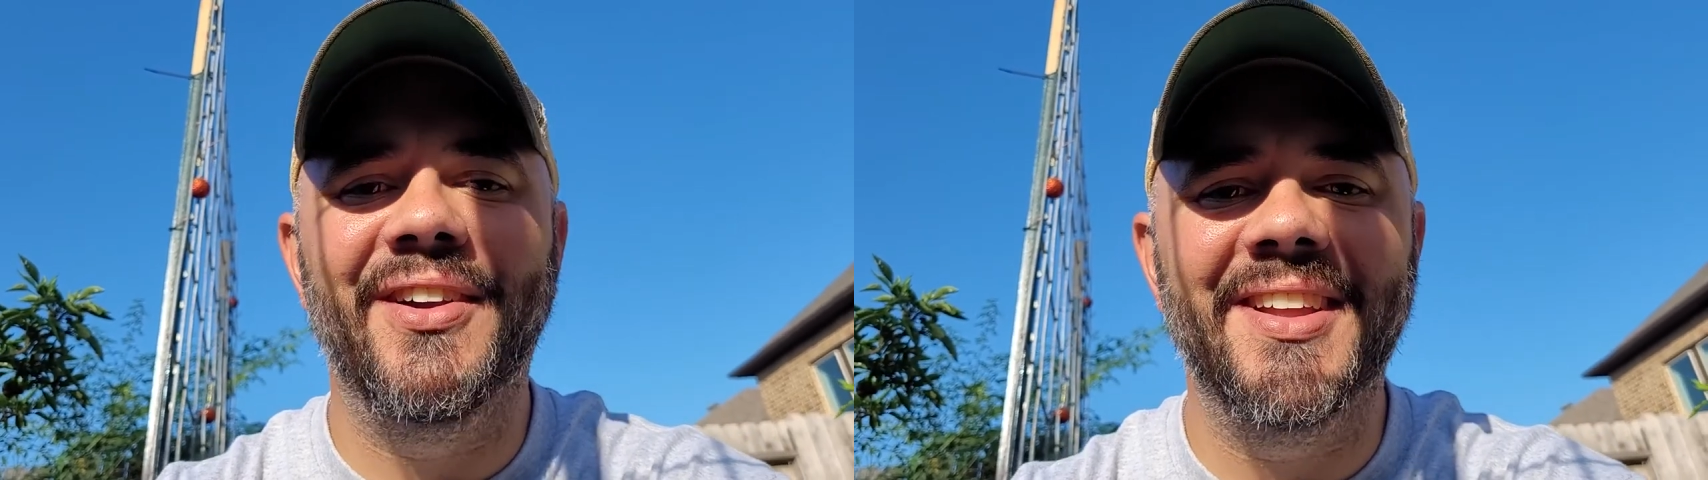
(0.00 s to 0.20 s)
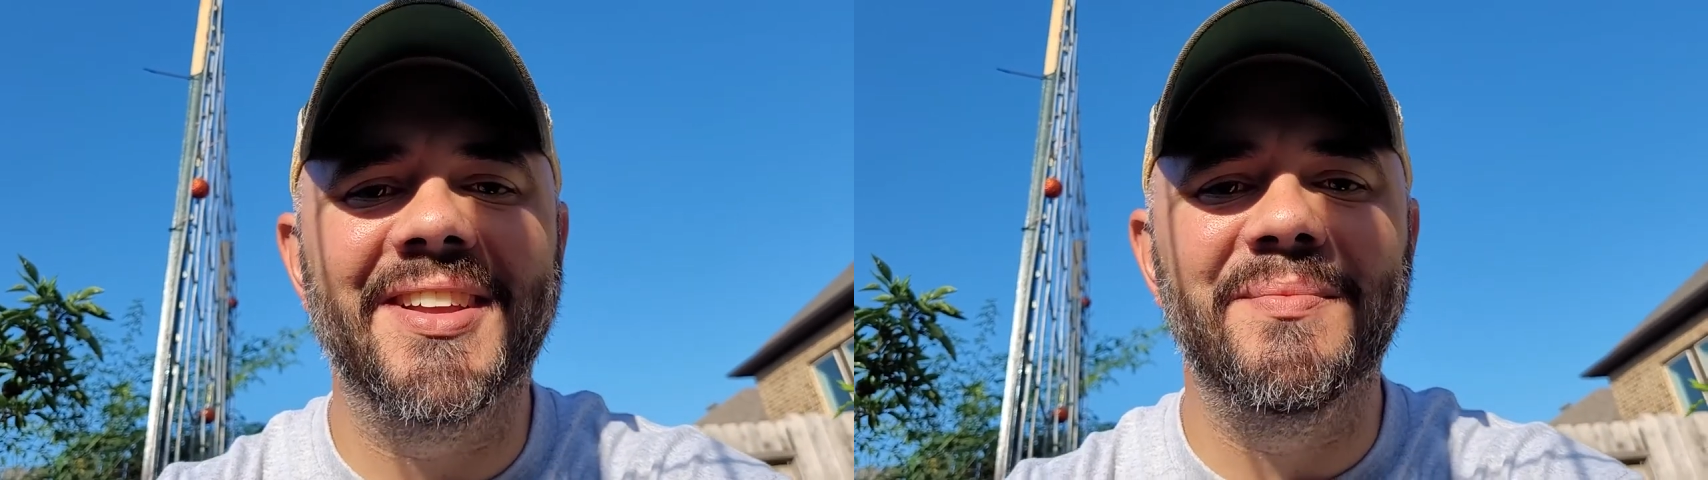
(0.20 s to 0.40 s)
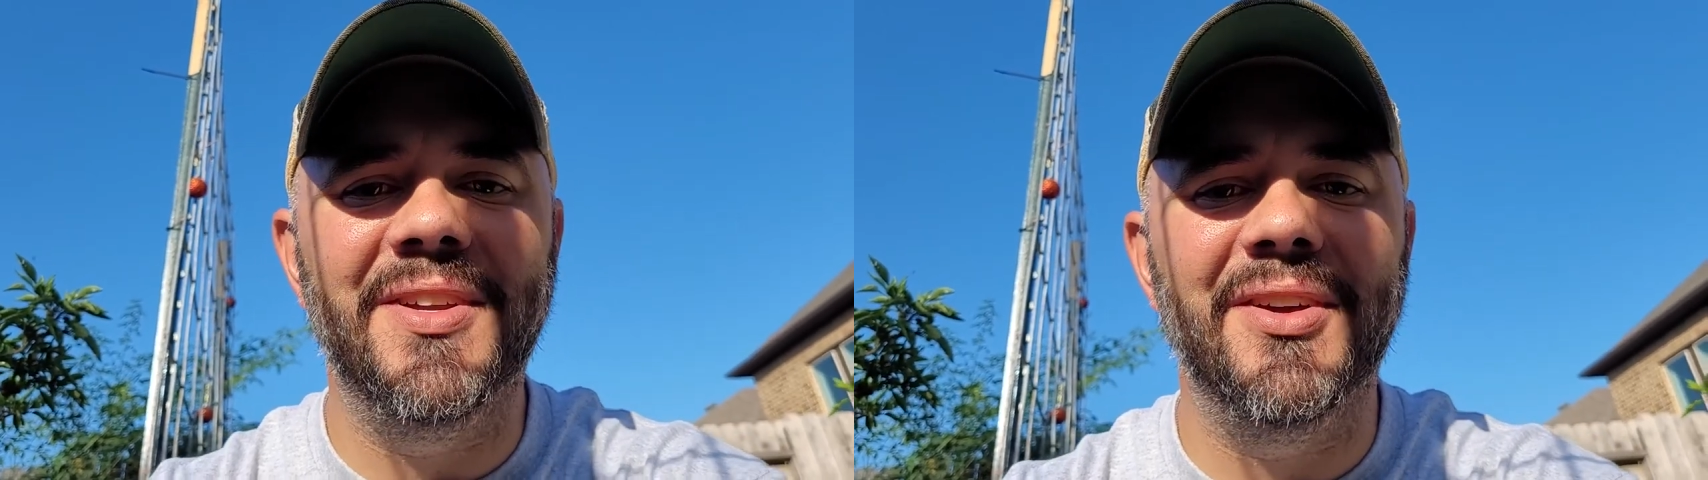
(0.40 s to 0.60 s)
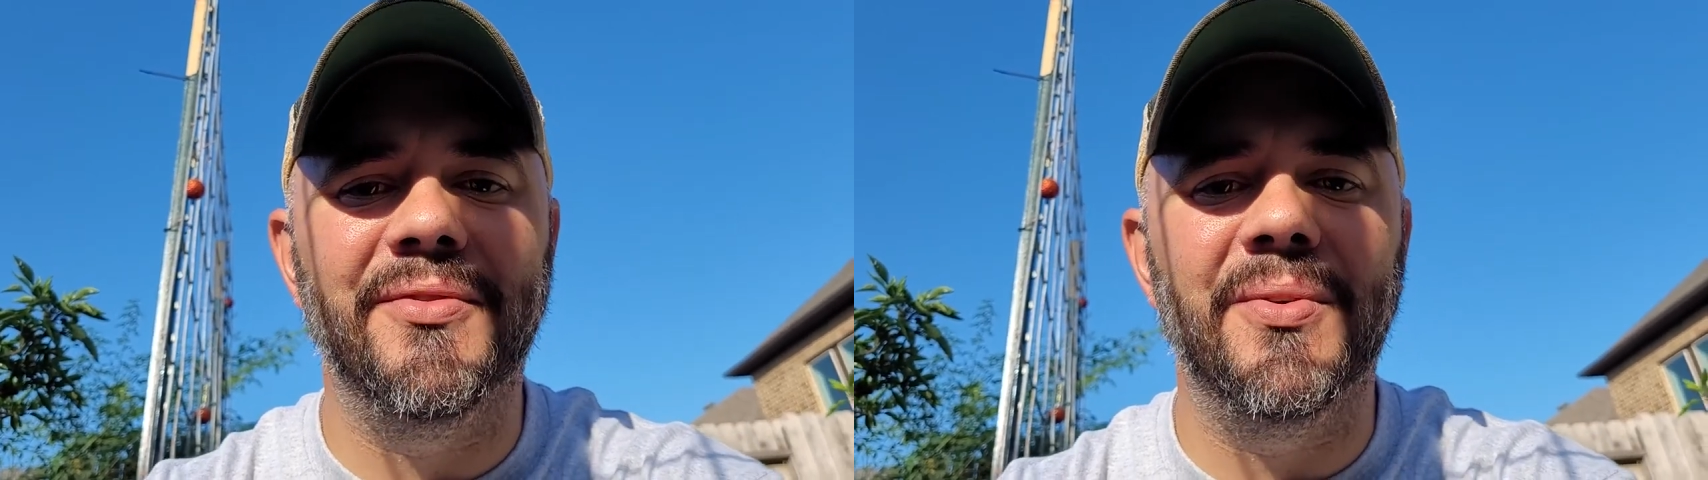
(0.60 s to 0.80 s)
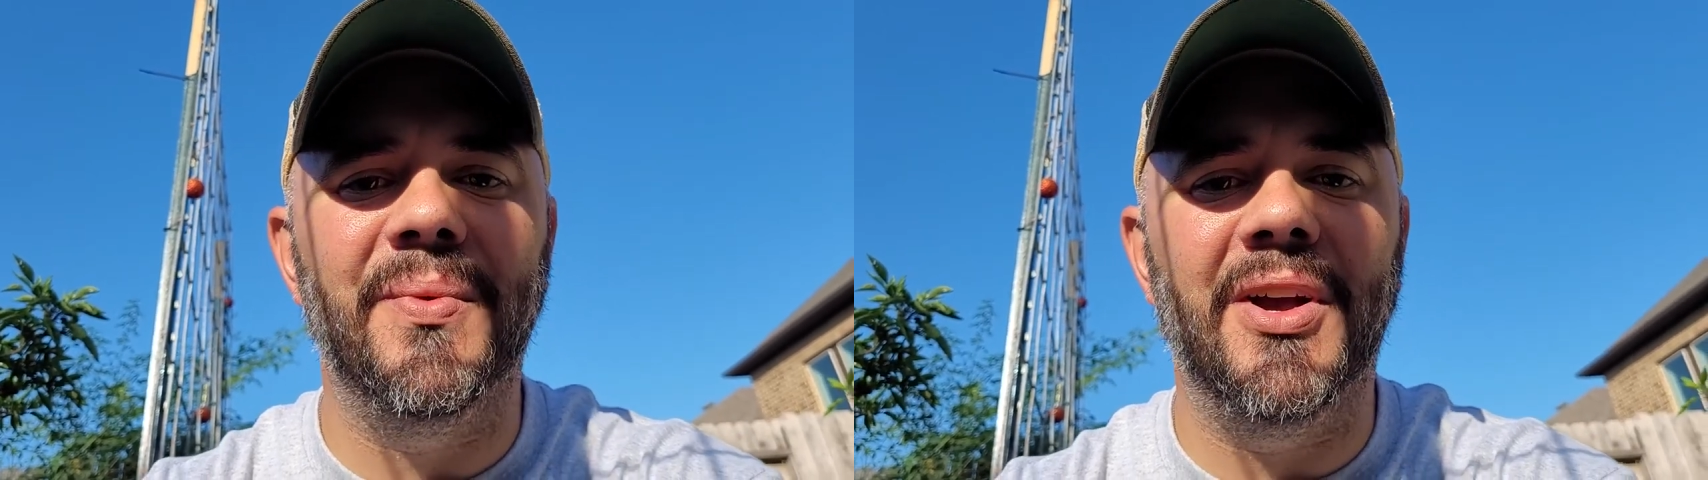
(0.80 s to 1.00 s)
can be
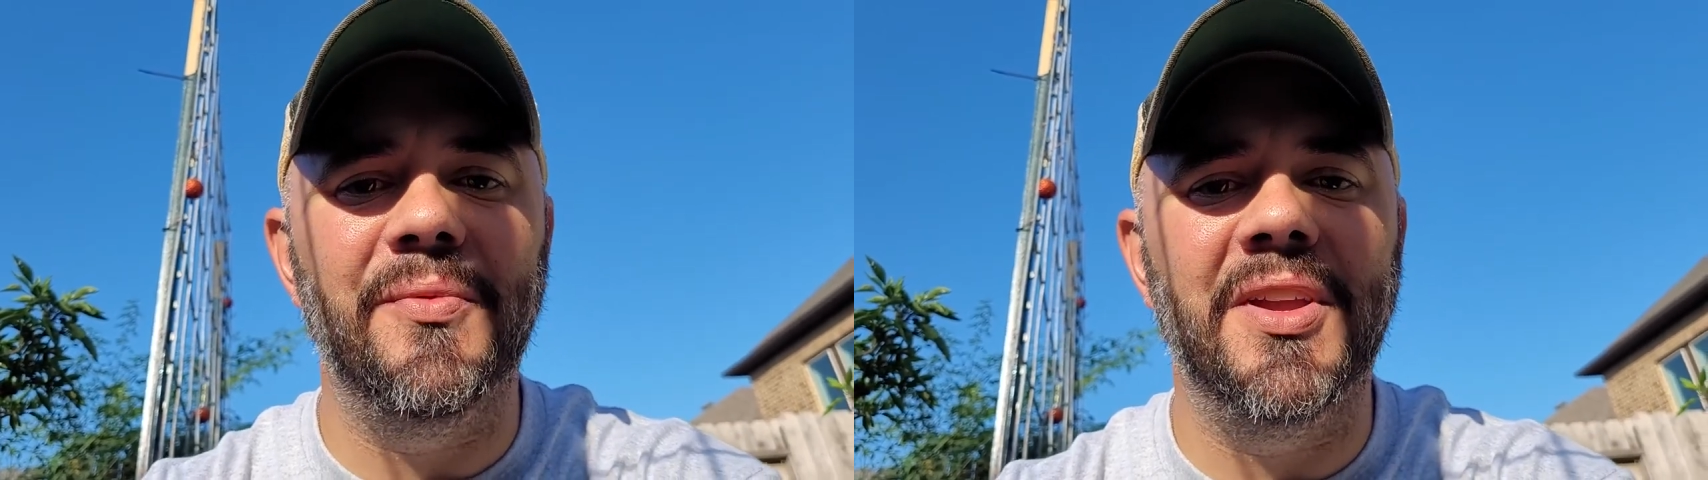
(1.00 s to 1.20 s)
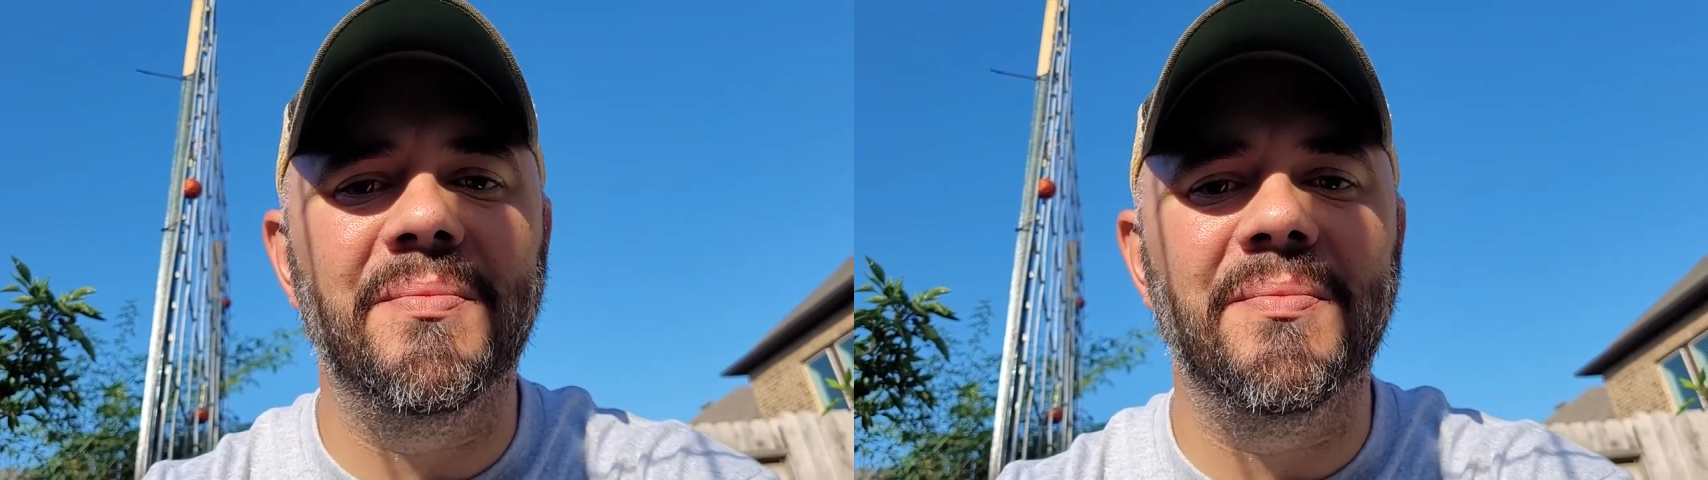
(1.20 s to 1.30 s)
overwhelming,